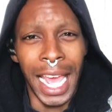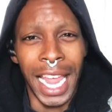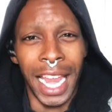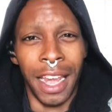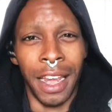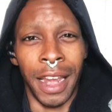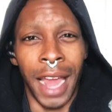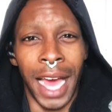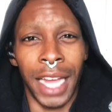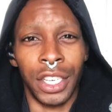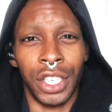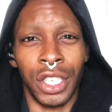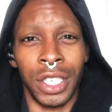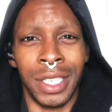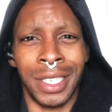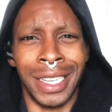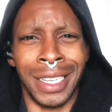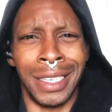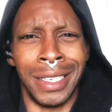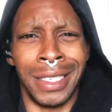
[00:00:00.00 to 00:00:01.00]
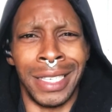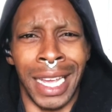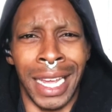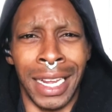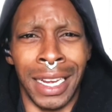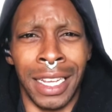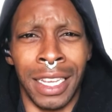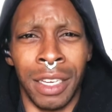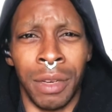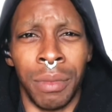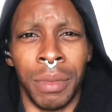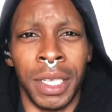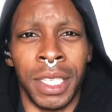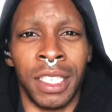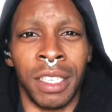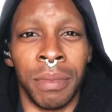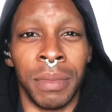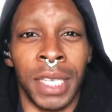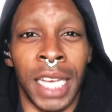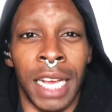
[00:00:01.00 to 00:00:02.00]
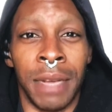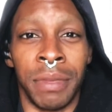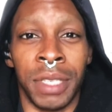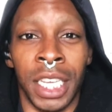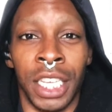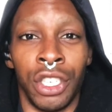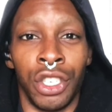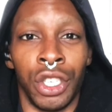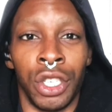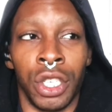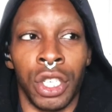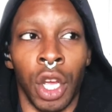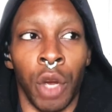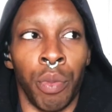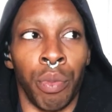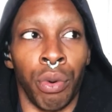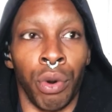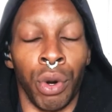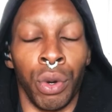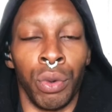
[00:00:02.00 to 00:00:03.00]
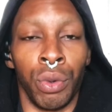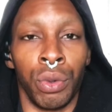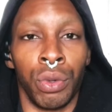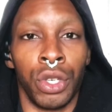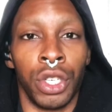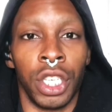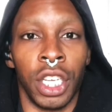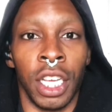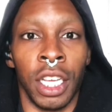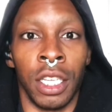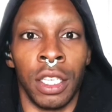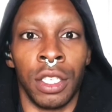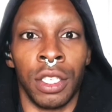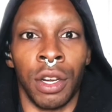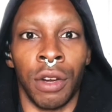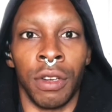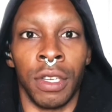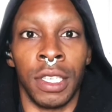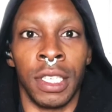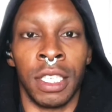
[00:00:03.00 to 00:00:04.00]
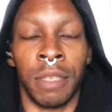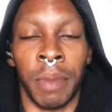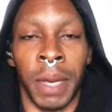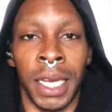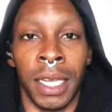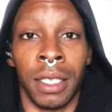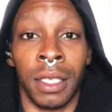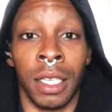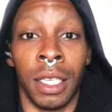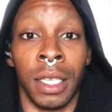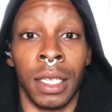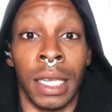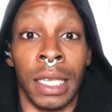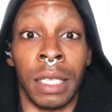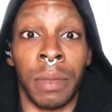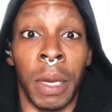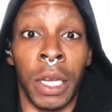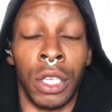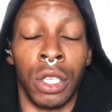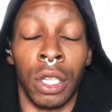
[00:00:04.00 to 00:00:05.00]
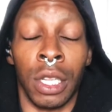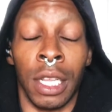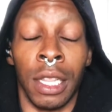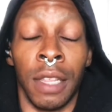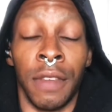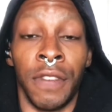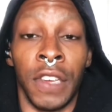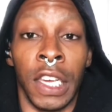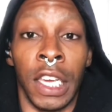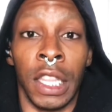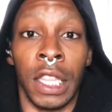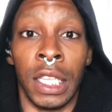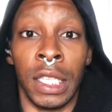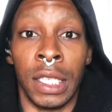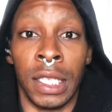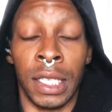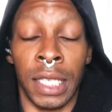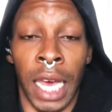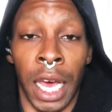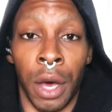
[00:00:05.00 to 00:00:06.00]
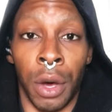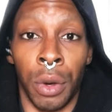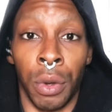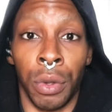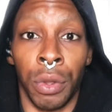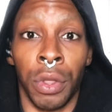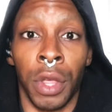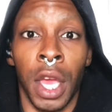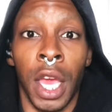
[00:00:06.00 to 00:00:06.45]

not just in dating, but sometimes in just approach in certain spaces, especially living in the South.